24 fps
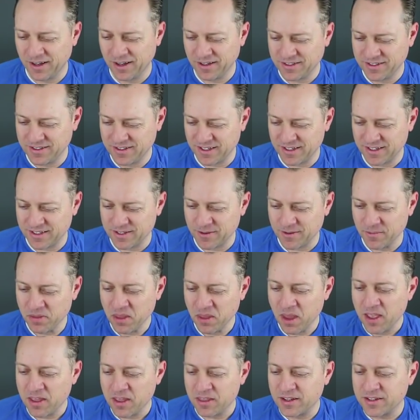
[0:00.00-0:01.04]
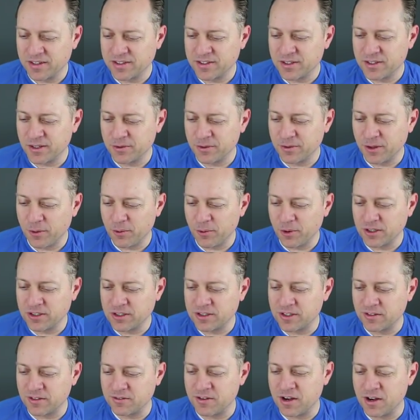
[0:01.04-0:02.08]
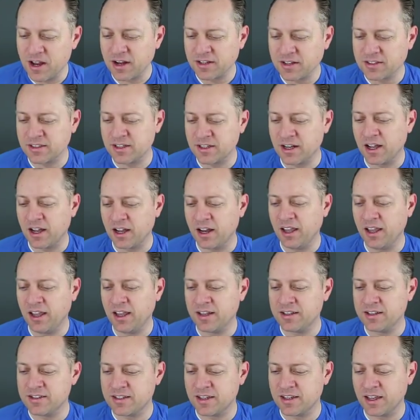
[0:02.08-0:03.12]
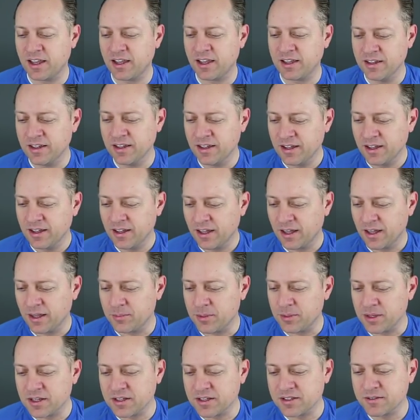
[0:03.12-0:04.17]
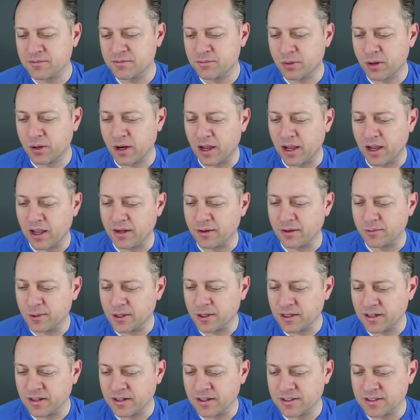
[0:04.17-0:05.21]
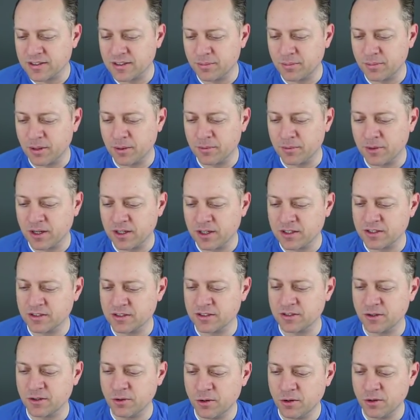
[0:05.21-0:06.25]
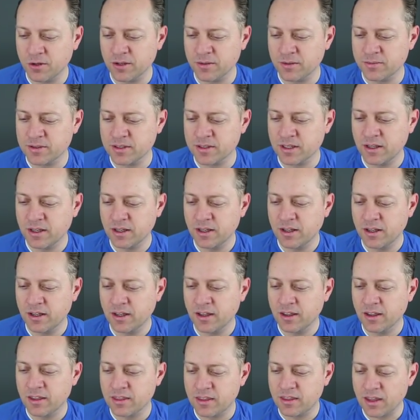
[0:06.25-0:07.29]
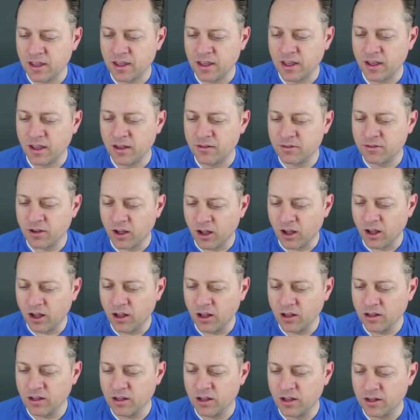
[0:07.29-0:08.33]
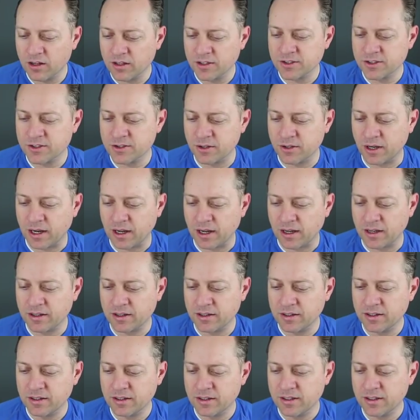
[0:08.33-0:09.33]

he says they st- they wear stiff necks and high heads, yea, and because of pride and wickedness and abominations and whoredoms, they have all gone astray,